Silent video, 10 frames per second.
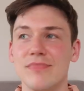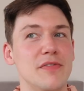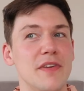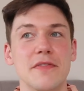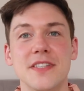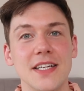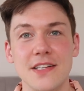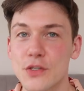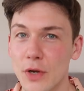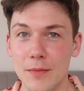
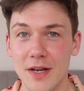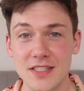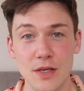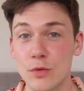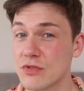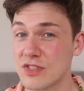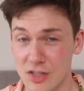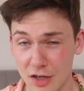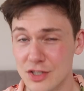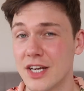15, 20 minutes. It was
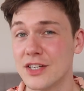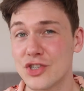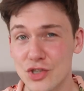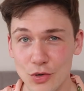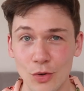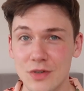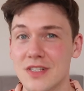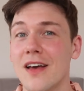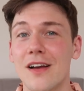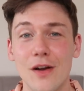such a
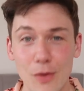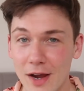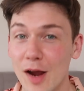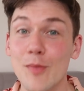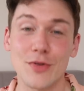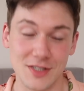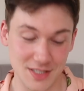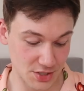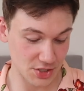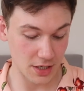short, quick
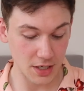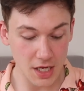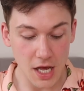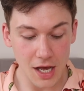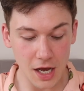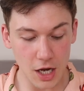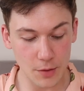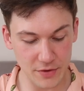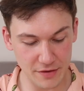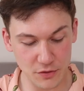procedure.
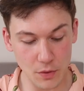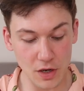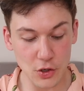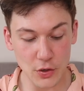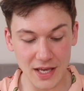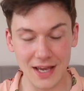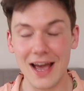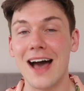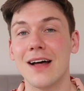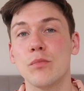Um, if you are looking
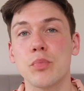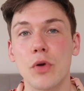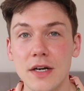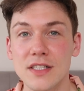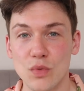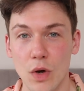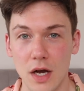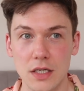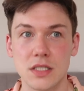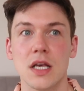at
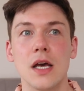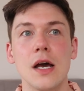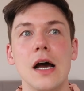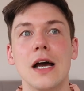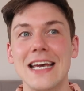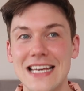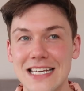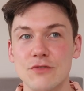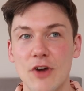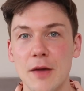price-wise, uh, it
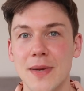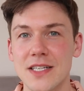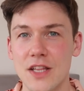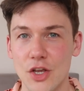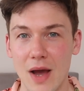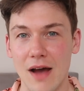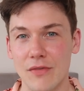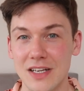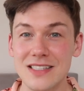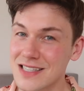is recommended that you
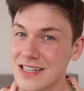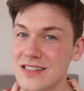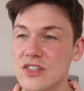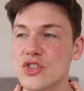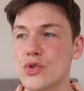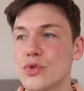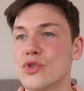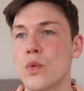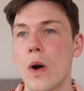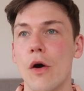have like six to
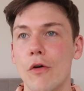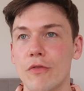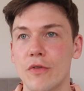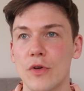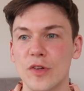12